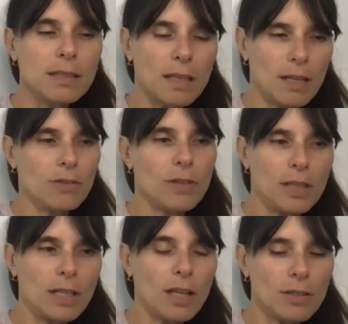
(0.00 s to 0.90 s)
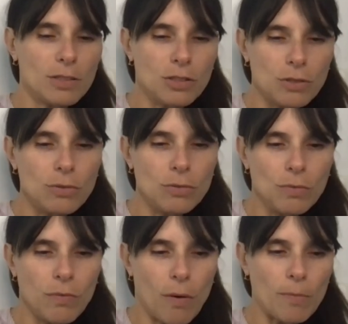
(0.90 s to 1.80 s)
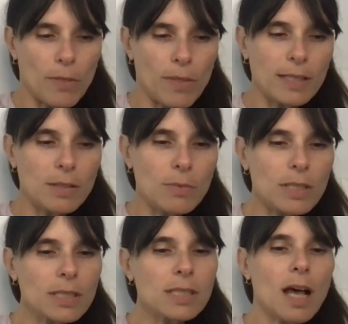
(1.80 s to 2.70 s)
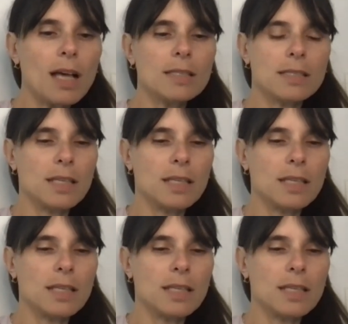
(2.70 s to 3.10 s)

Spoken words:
other than the two former things that we discussed,